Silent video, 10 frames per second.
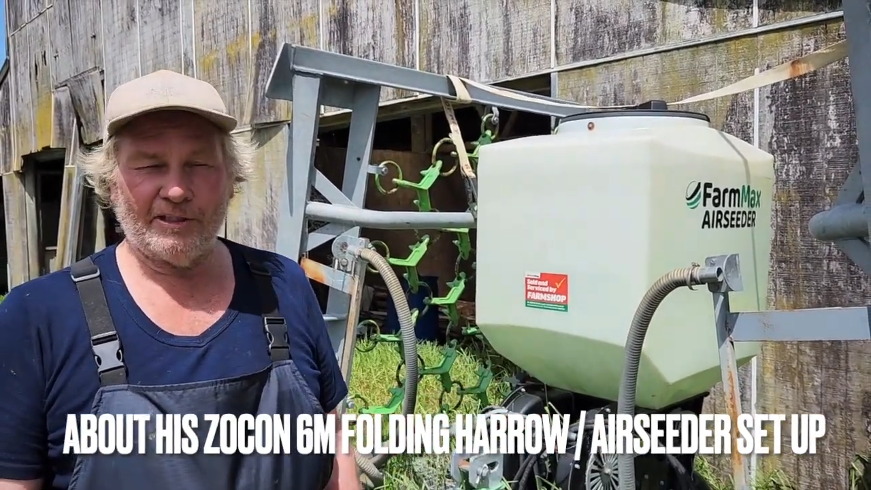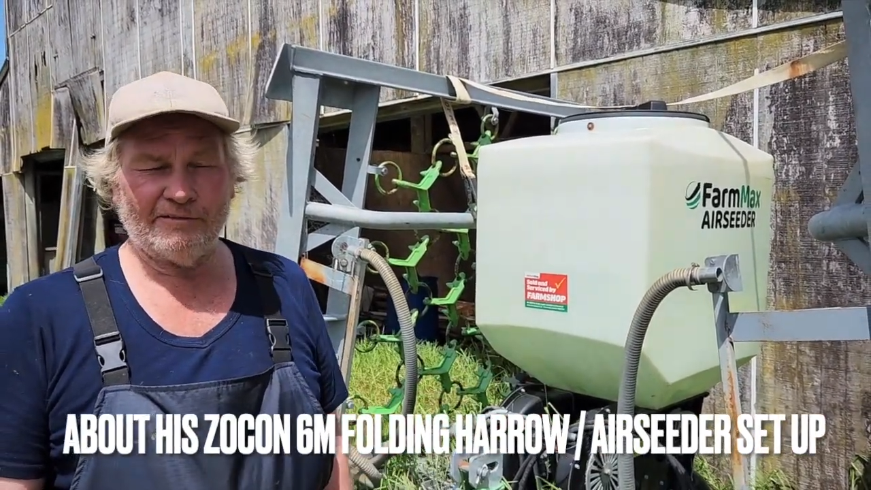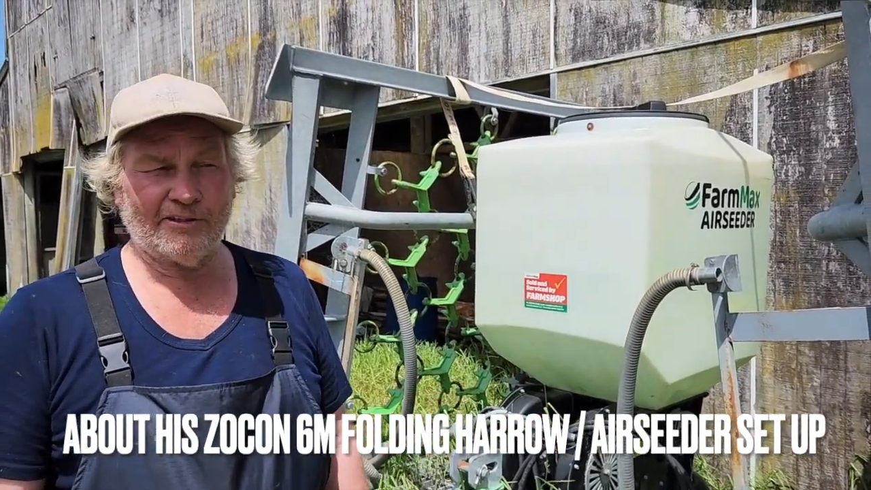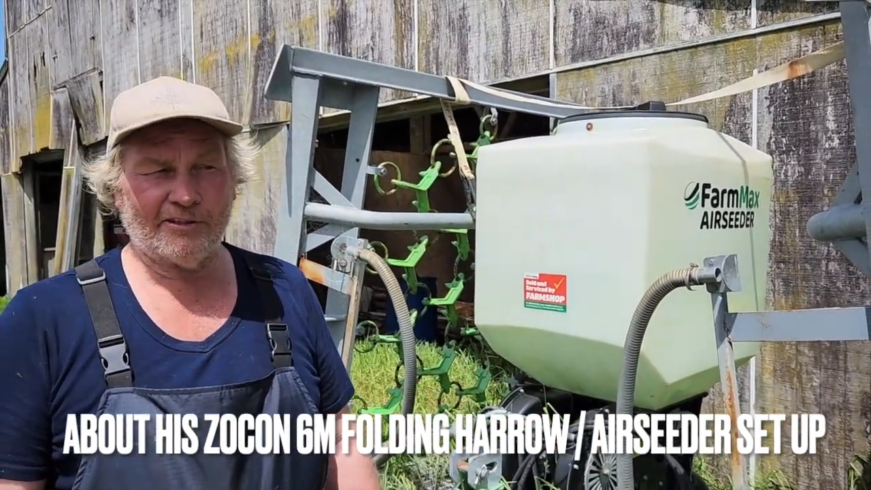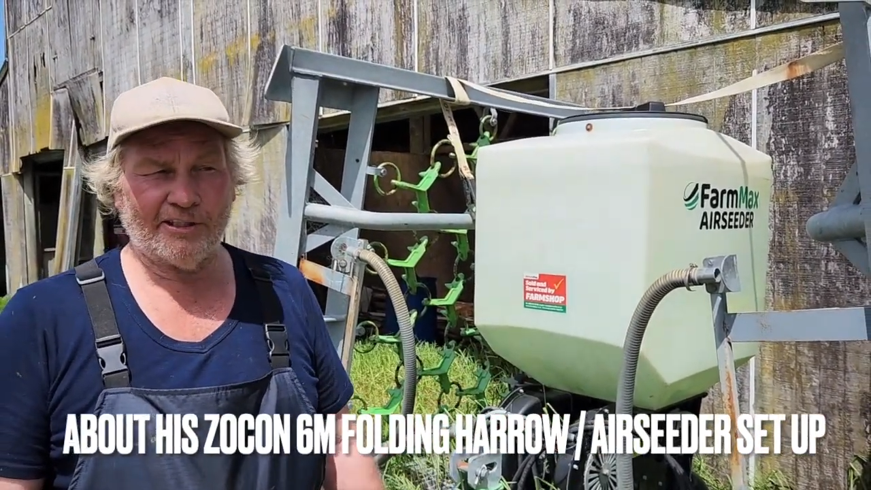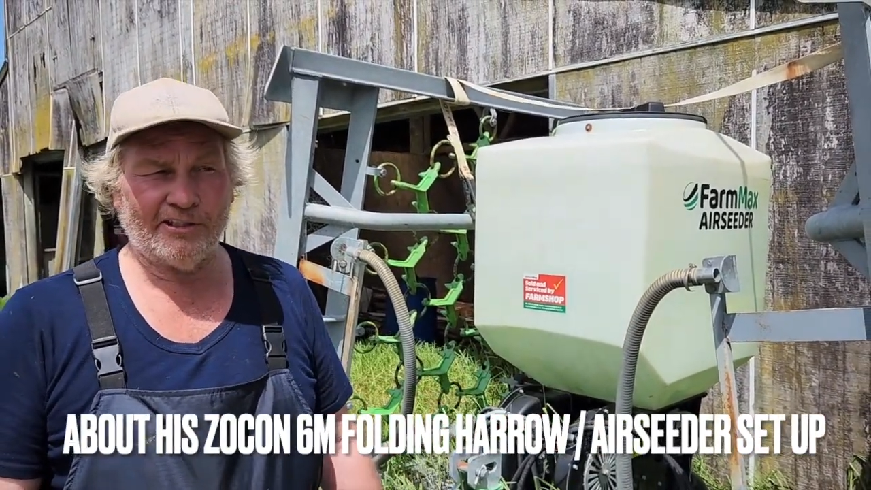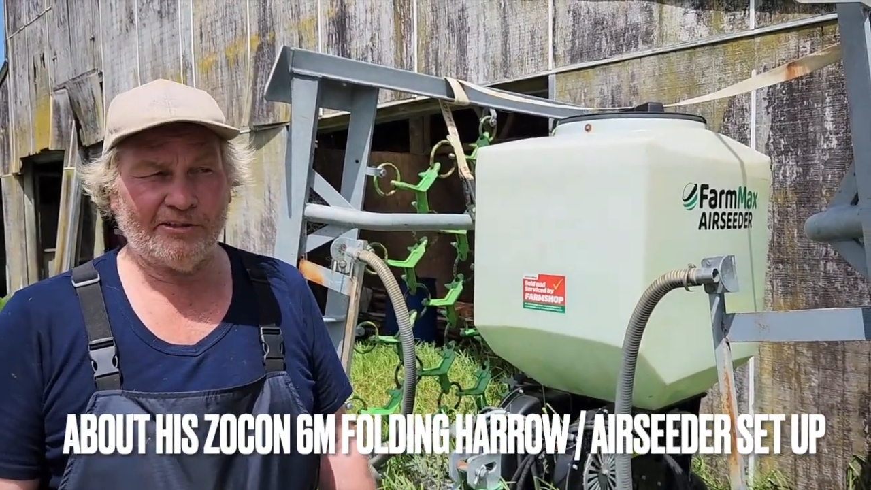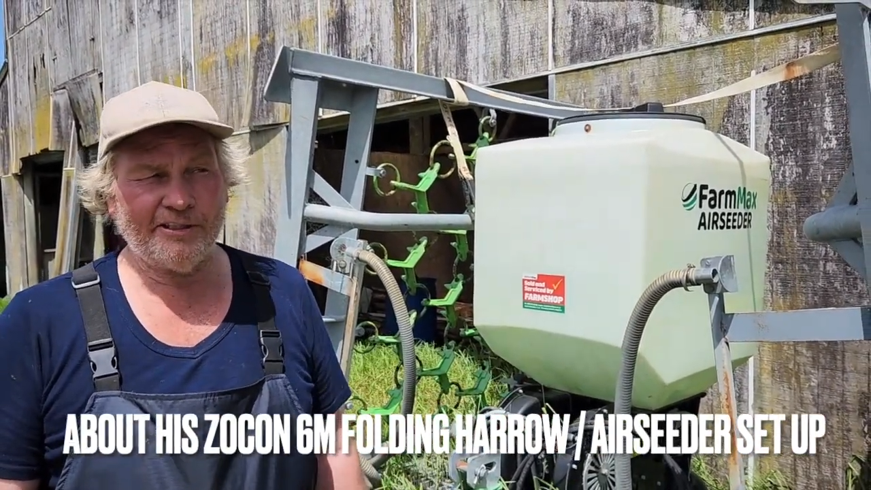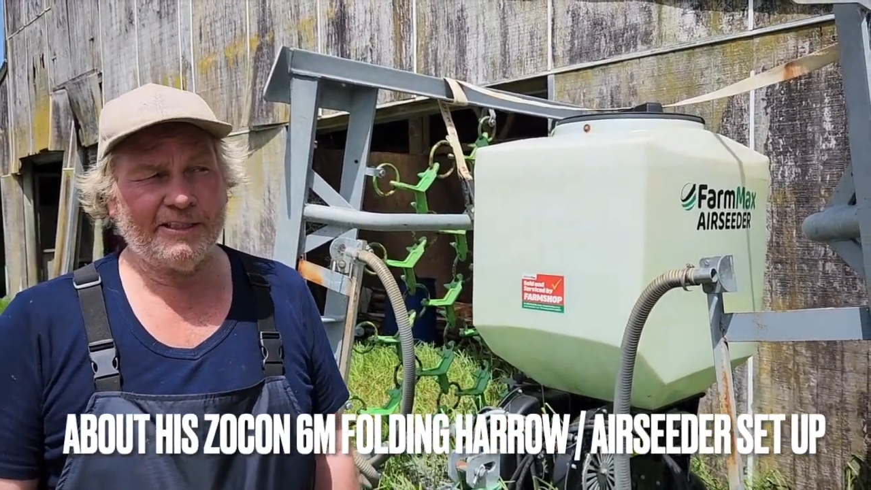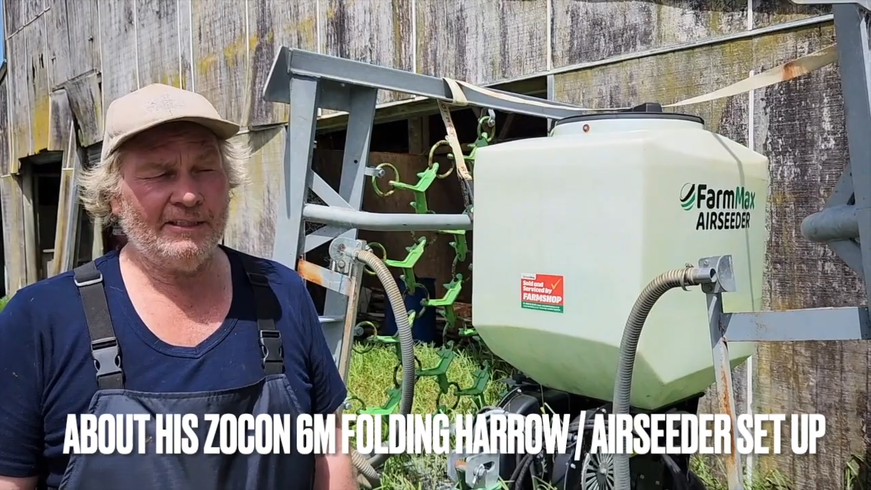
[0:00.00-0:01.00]
over
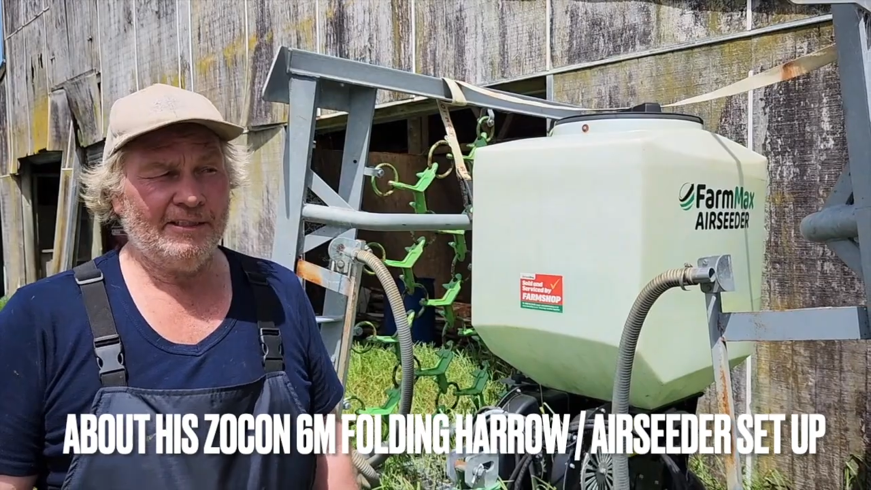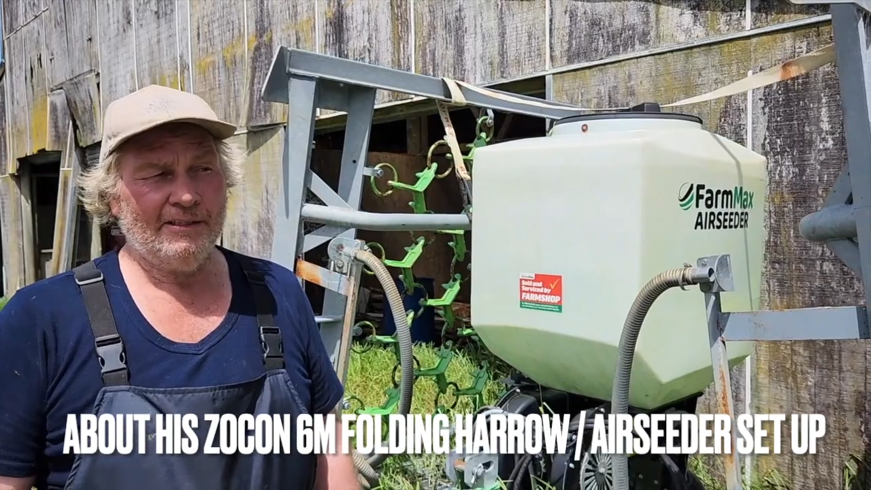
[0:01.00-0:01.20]
kikuyu,